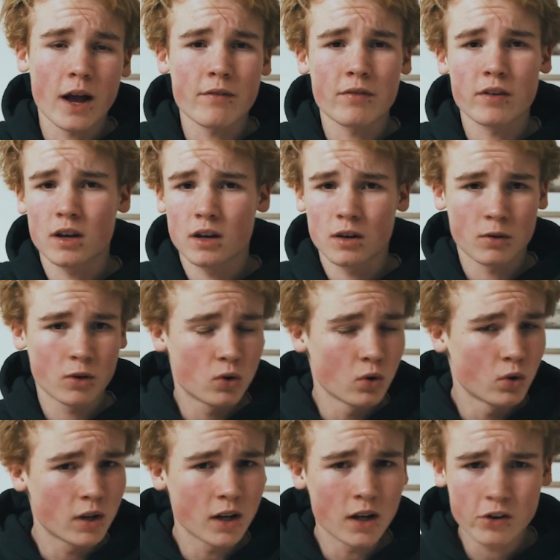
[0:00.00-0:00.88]
having a
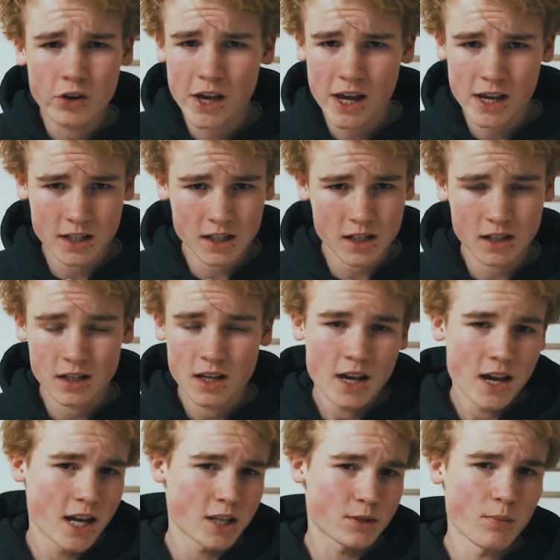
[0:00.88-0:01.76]
good location
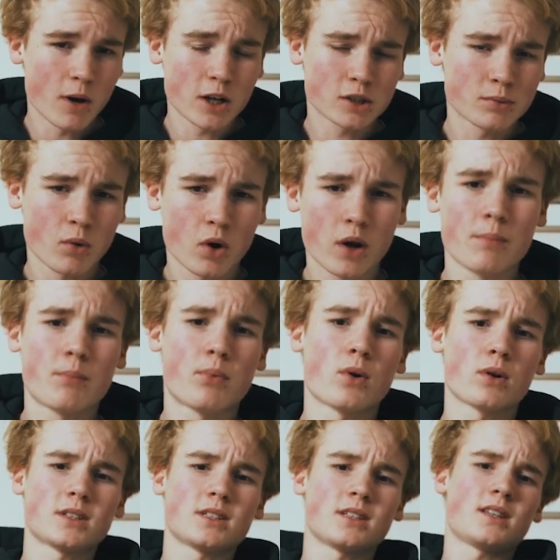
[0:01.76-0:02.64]
is much more
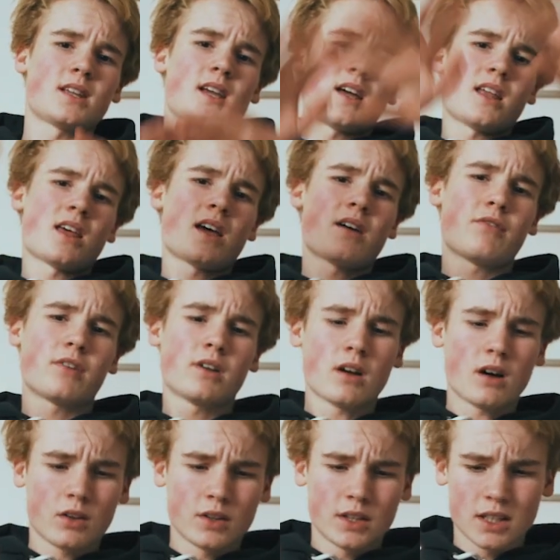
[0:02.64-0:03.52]
important than
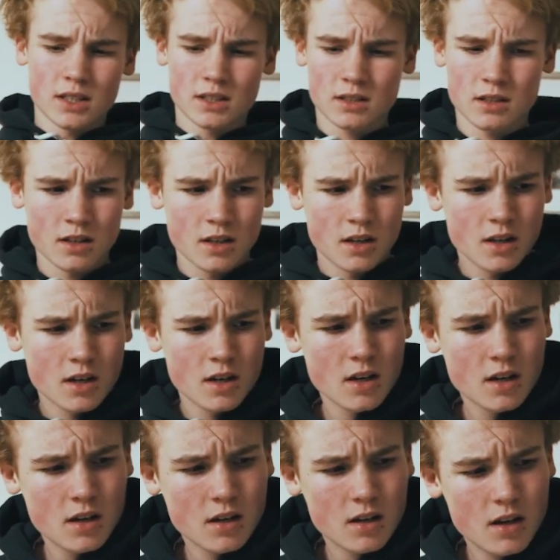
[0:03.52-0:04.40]
having all
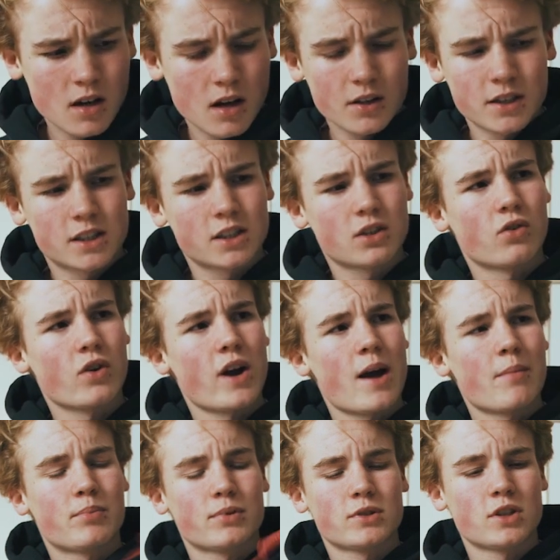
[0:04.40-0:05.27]
this
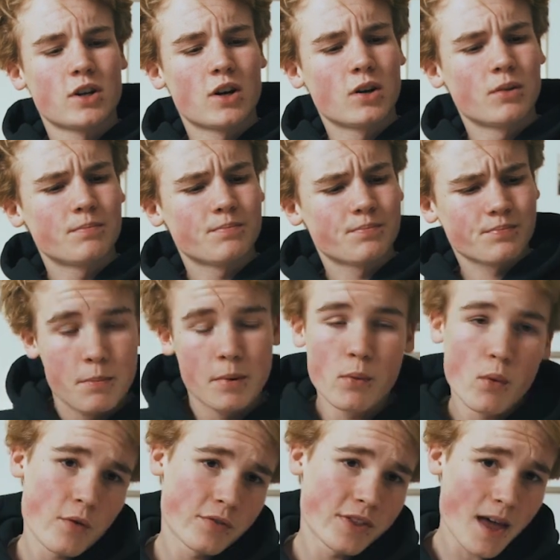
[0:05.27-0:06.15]
crap. So,
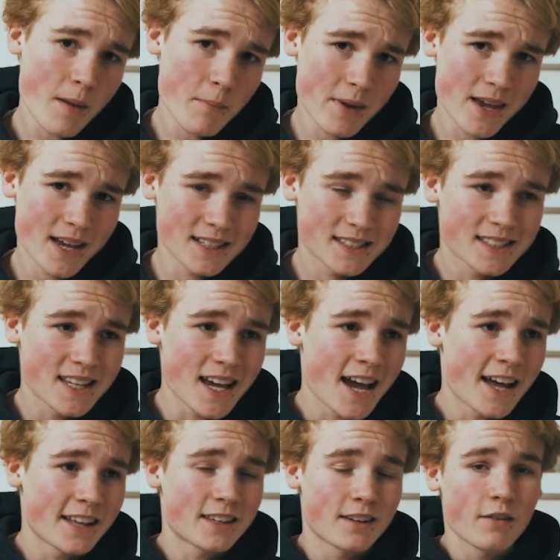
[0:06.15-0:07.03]
but with that being
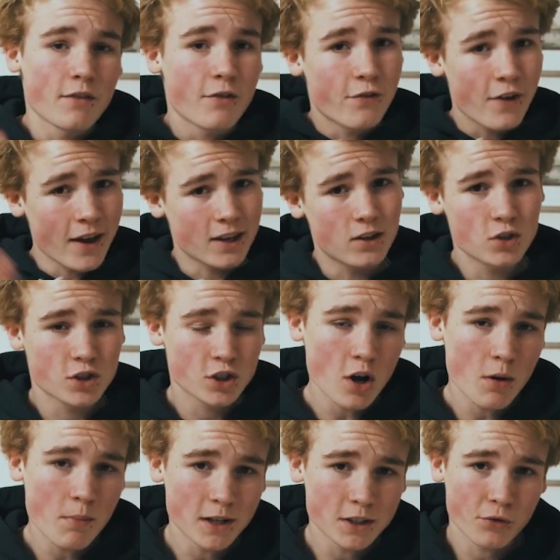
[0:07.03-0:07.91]
said, thank you
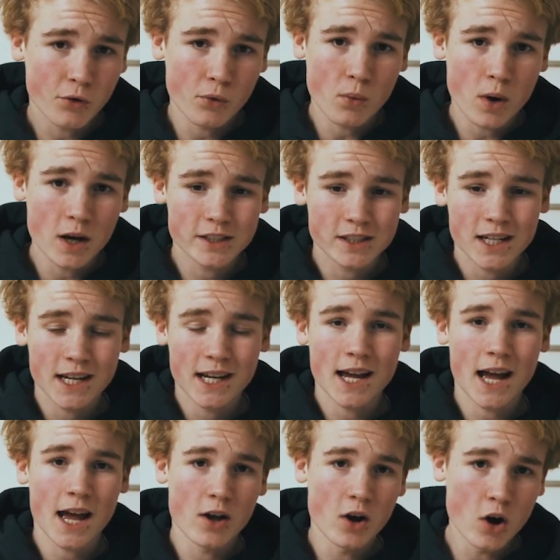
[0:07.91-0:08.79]
so much for
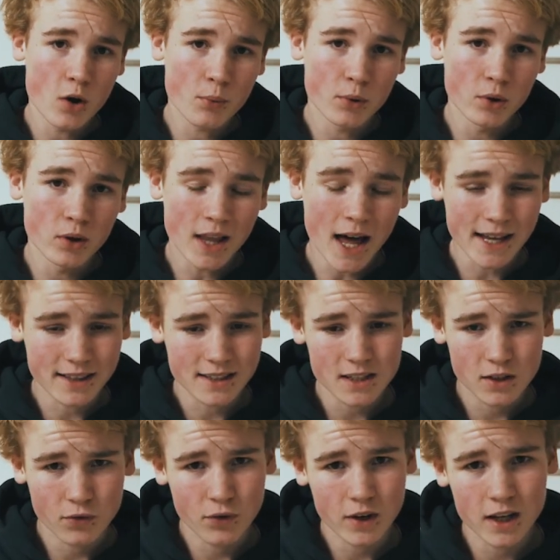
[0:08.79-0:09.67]
watching. I hope you liked
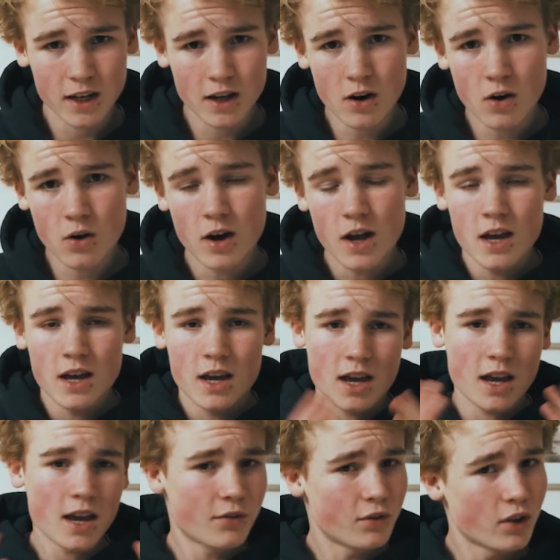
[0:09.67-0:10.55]
this video.
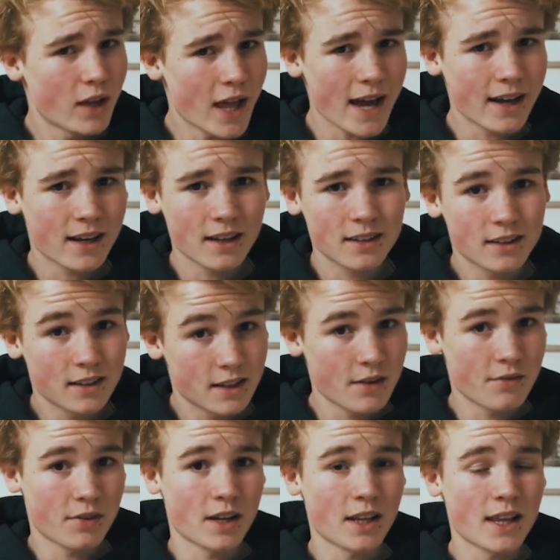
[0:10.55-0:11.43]
If you like it,
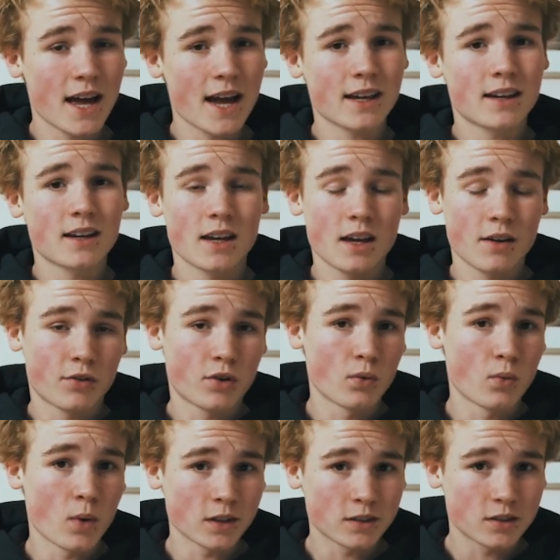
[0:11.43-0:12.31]
give it a like. If
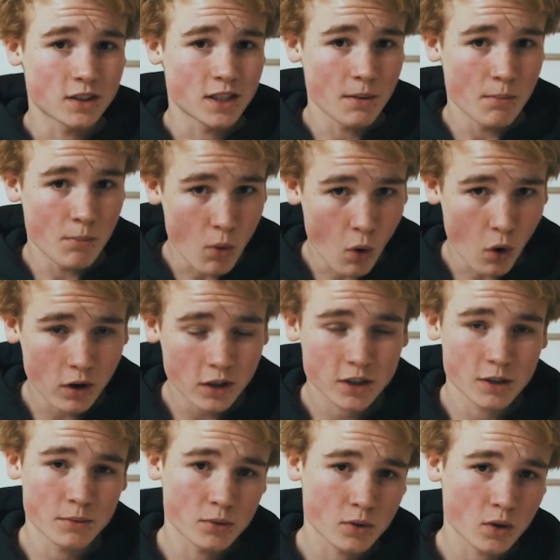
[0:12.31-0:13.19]
you want to see more,
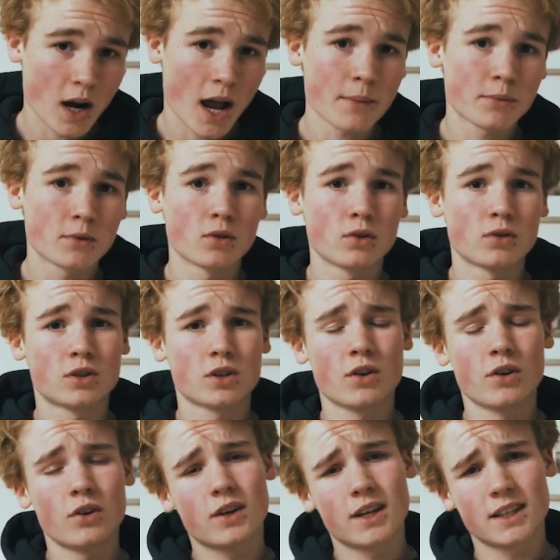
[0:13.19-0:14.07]
subscribe to
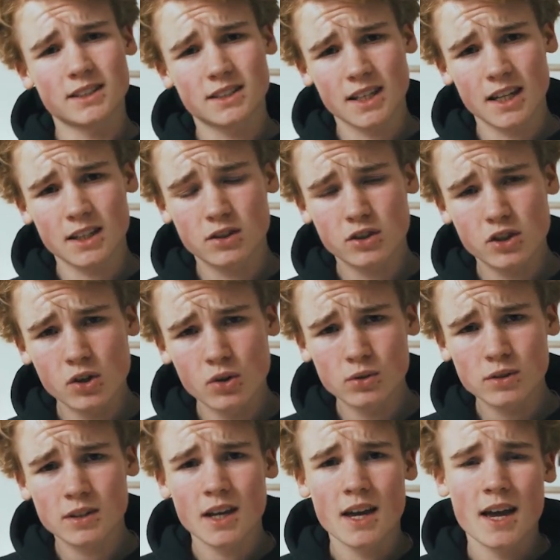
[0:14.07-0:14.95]
so you can stay
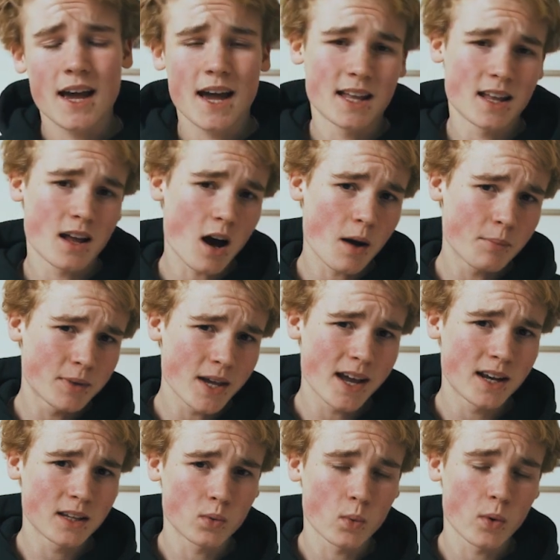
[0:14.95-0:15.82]
tuned and
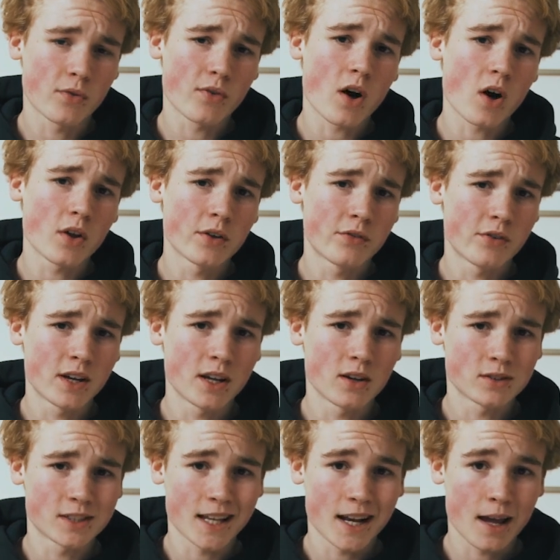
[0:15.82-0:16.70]
updated with all the
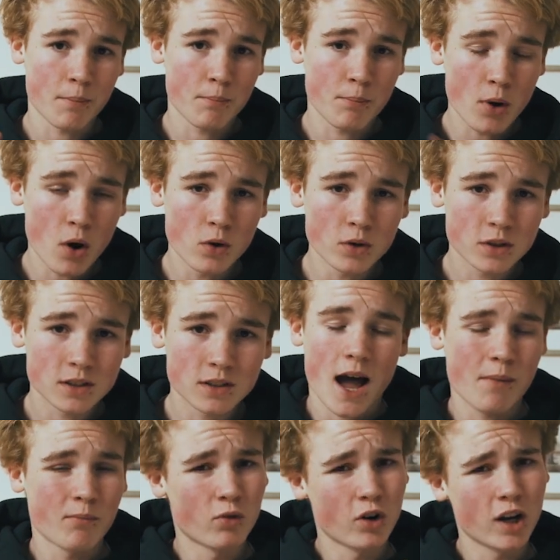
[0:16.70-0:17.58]
videos that I post.
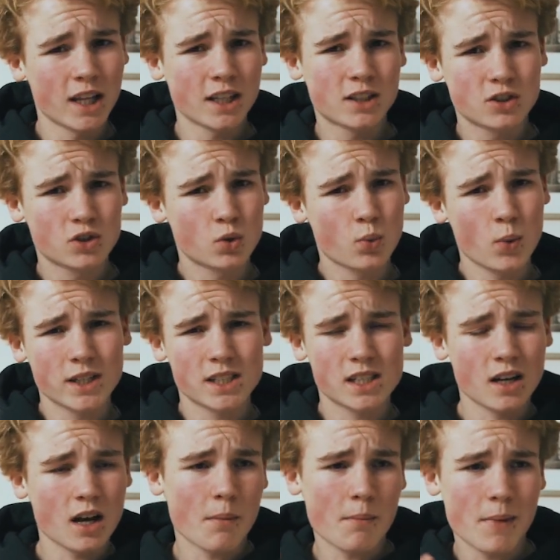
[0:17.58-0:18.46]
I'm really
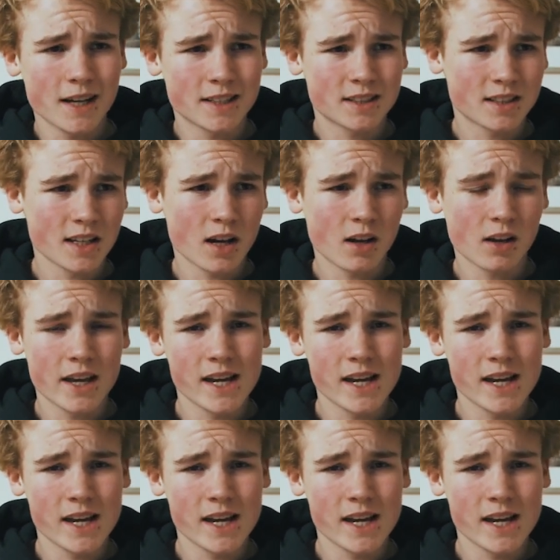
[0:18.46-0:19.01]
switching up my style